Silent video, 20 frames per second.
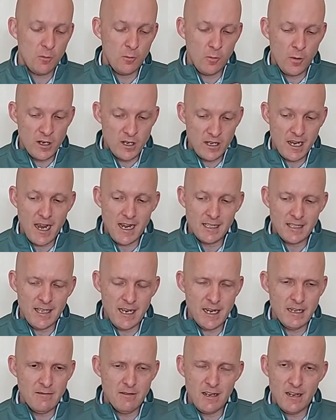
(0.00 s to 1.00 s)
When you get
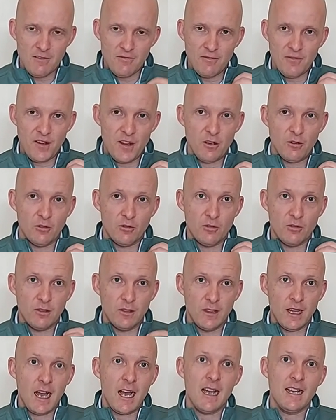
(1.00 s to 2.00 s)
in, it feels
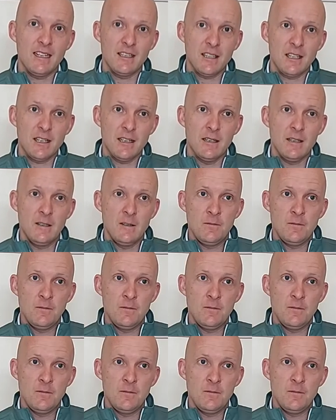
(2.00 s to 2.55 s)
lighter.